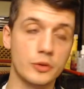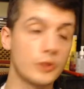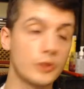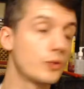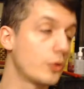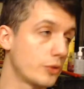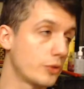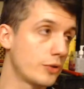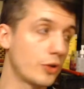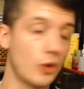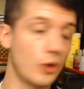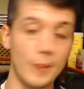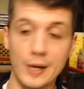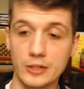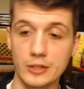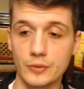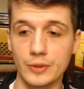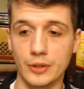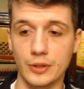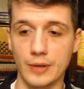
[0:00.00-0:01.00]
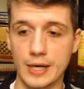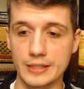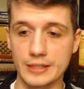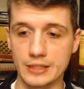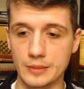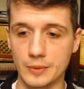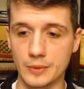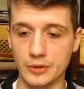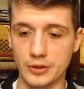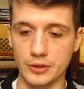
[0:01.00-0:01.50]
to go back to what you were
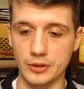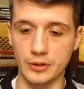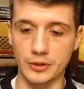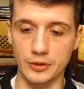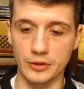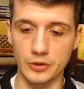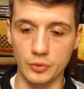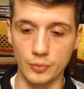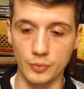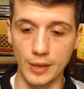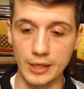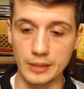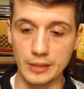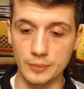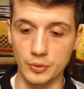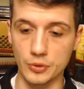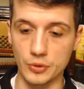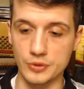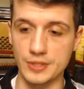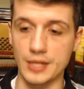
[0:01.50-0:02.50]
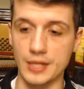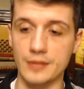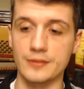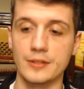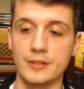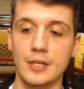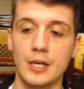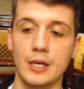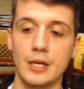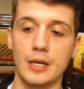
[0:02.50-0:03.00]
asking about the writing
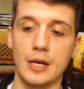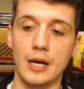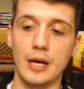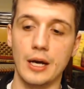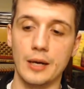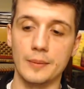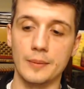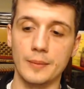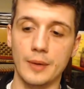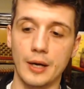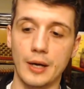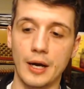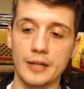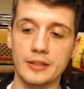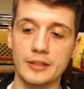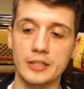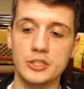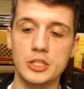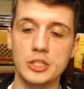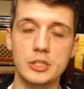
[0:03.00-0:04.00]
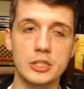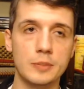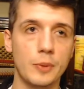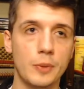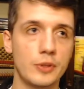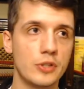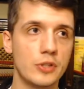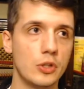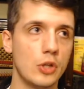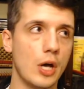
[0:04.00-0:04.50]
process, I think she just
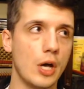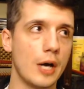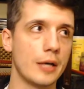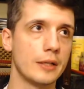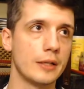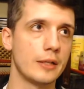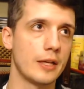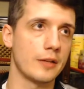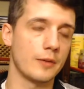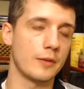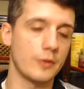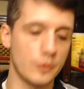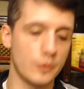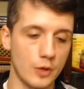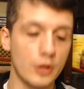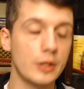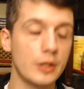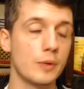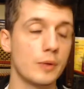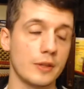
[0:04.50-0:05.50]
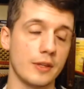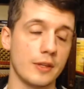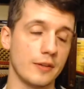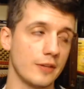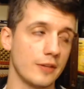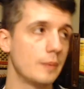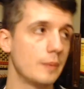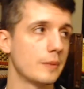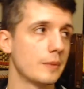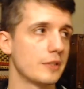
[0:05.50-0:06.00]
puts a lot, starting with
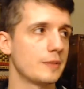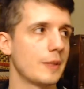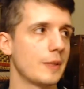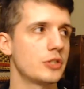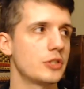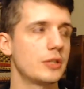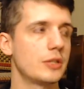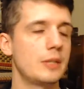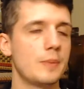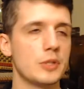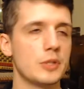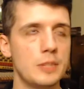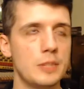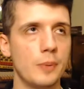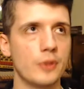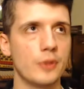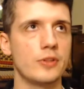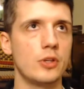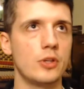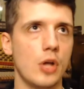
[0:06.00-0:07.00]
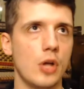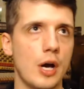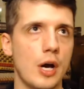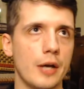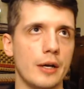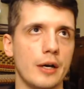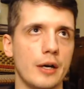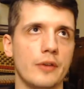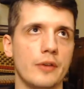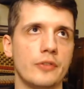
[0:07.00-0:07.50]
this album especially, but she puts a
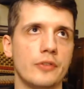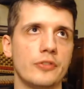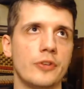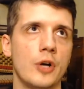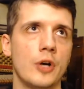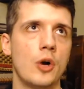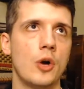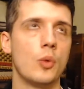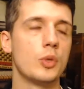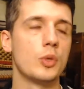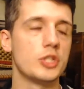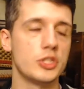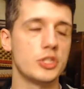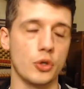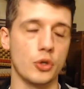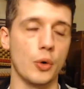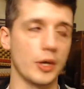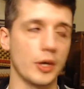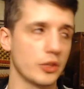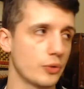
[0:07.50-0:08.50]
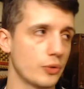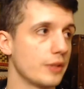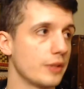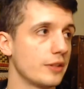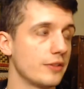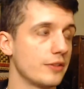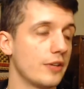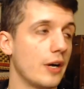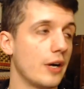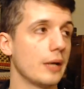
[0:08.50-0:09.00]
lot of what she's going through
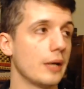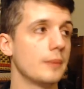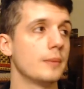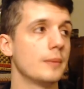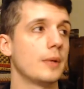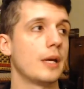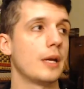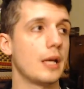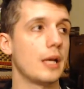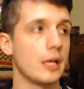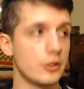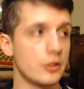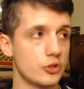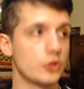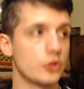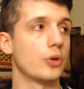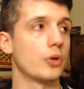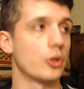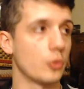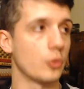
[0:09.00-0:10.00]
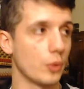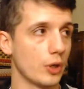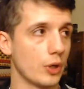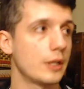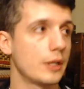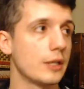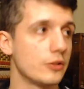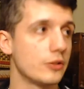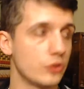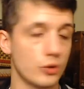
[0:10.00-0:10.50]
at the time into her
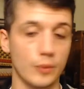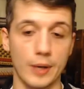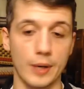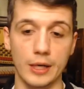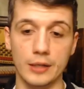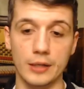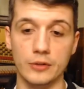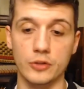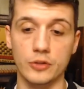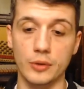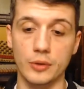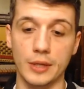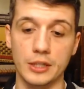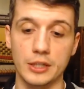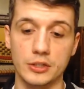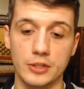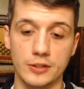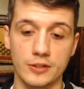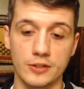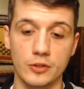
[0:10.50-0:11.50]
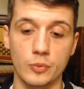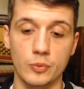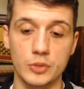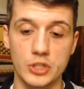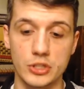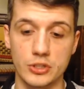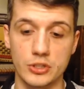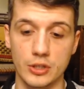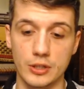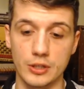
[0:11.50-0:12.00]
work, into her writing. So like this is when
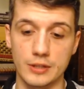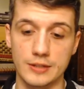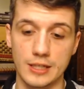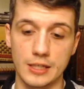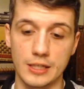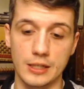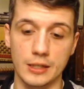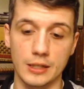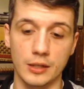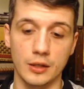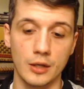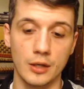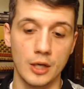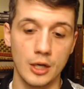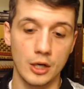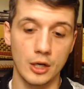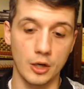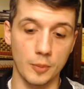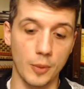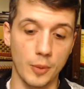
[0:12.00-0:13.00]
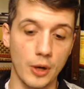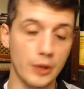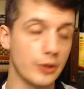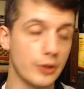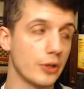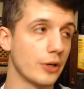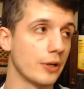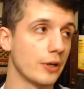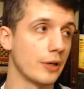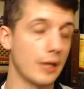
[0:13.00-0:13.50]
she started dating her
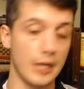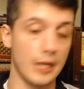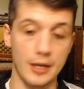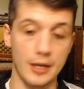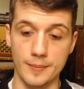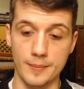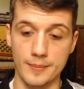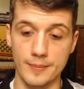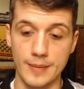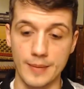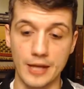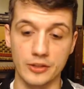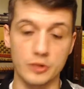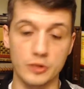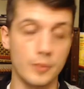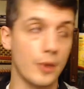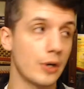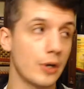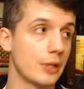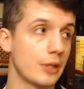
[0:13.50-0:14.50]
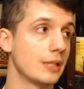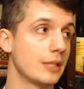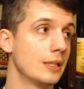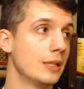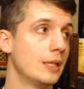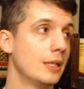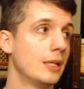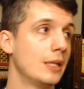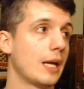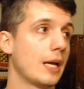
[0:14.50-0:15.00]
partner, Matthew Barney,
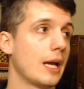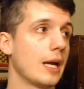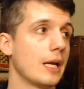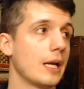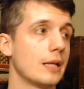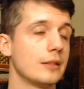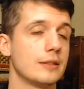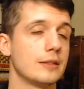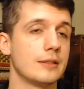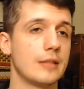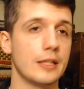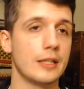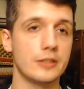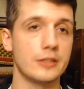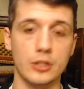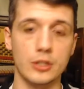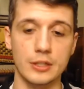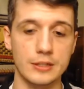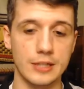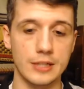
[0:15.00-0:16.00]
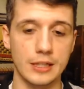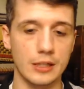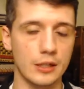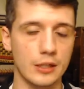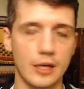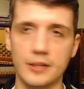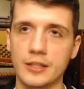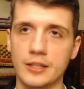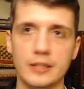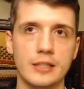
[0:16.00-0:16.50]
and they started
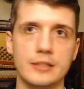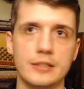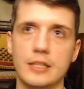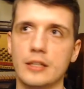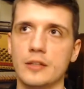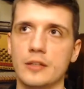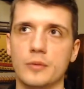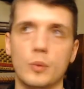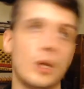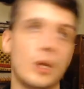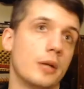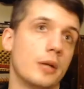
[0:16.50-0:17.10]
dating. I think they dated